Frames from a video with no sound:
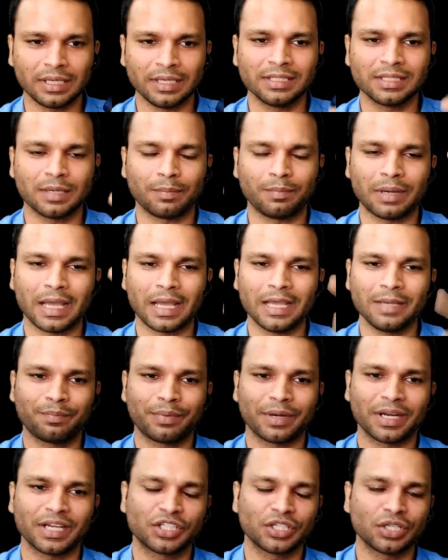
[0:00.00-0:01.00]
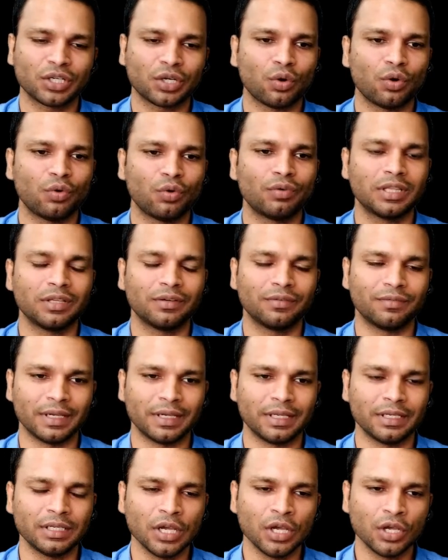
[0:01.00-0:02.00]
applying pressure over the
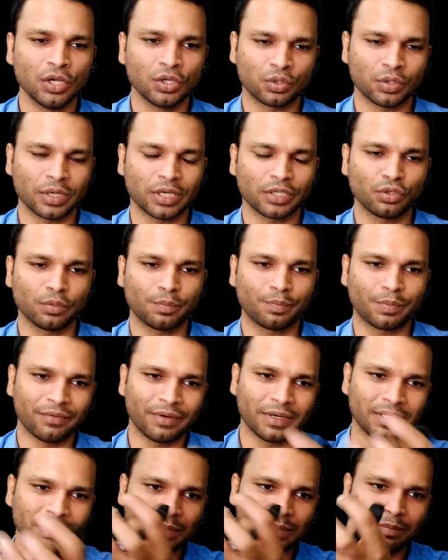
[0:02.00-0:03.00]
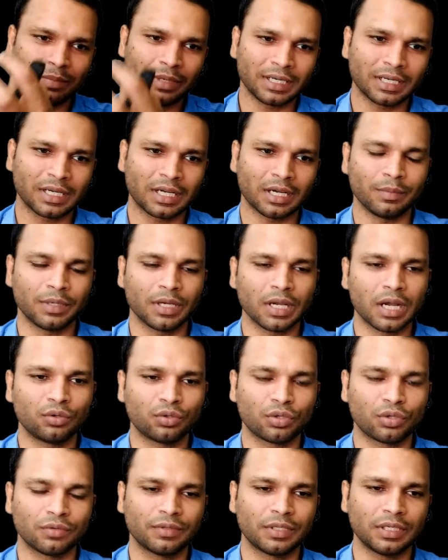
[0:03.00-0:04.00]
vein so as to prevent the blood coming
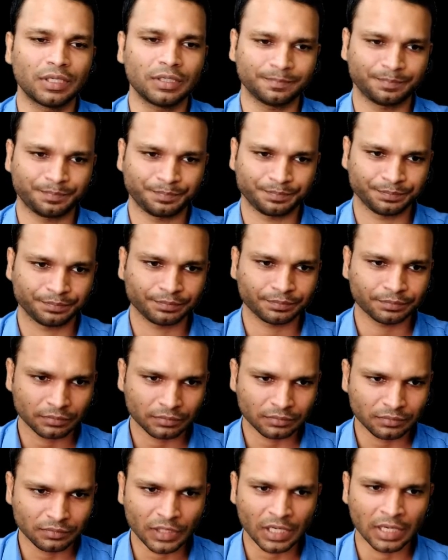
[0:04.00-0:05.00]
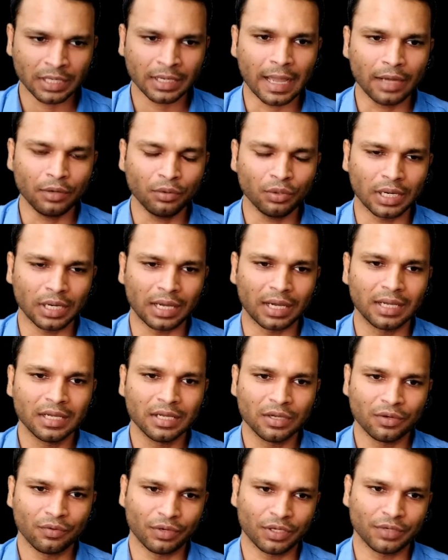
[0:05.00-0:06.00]
out of the cannula.
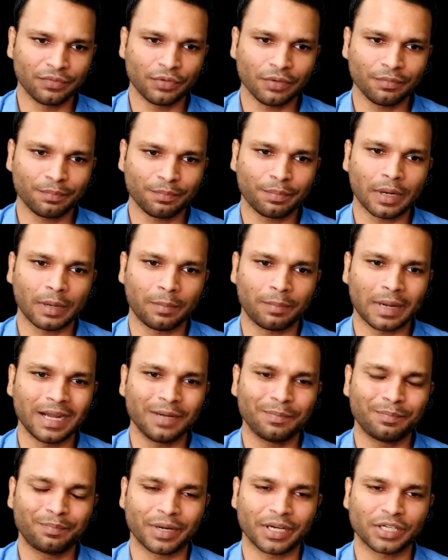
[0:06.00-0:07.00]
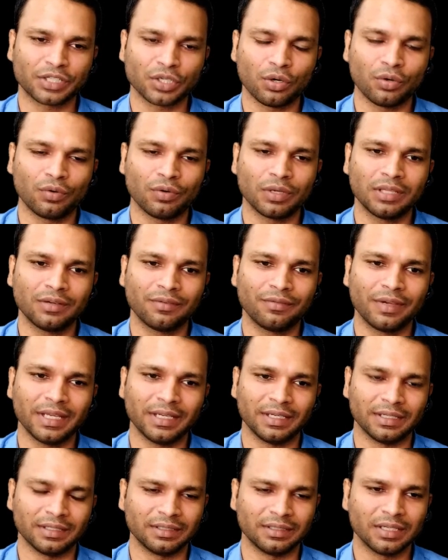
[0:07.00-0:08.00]
If you have applied pressure over the
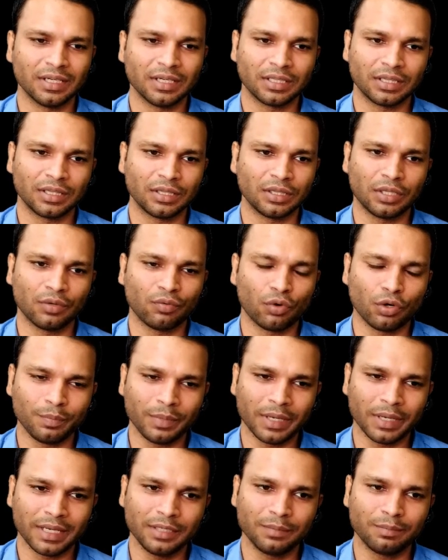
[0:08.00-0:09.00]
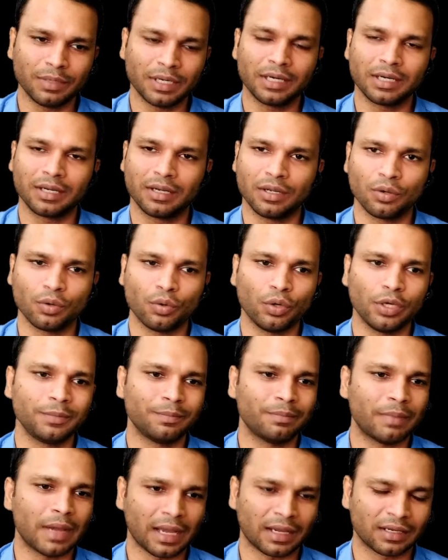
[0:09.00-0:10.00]
vein, there won't be any blood going
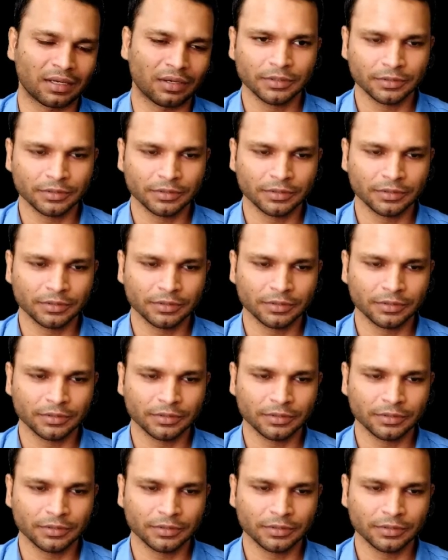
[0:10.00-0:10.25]
back.